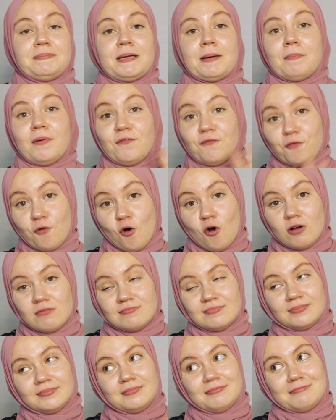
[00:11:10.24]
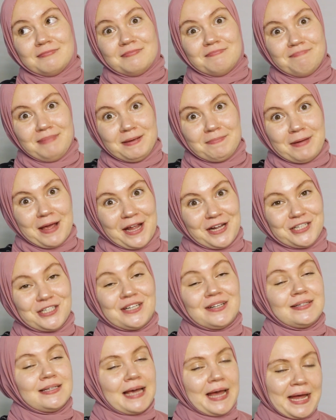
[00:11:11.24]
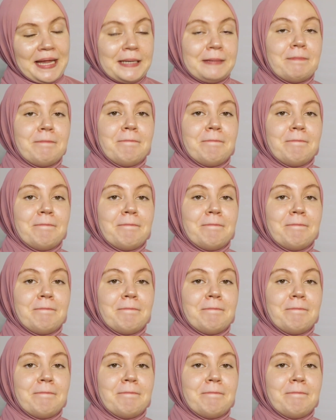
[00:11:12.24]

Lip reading: number 4, be patient and